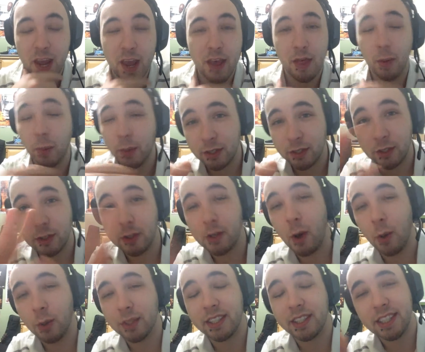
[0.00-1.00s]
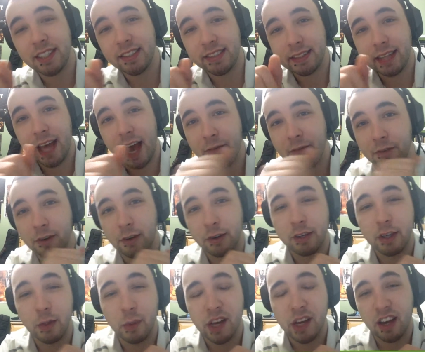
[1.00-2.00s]
There was no cease and laughter
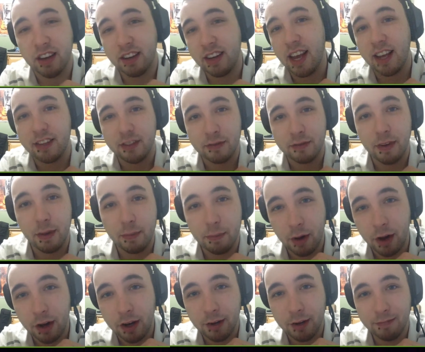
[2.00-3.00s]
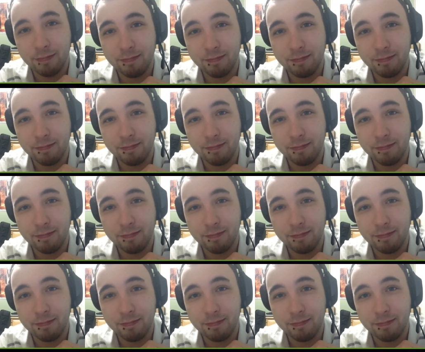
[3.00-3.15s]
until we got to Castle Fun Park.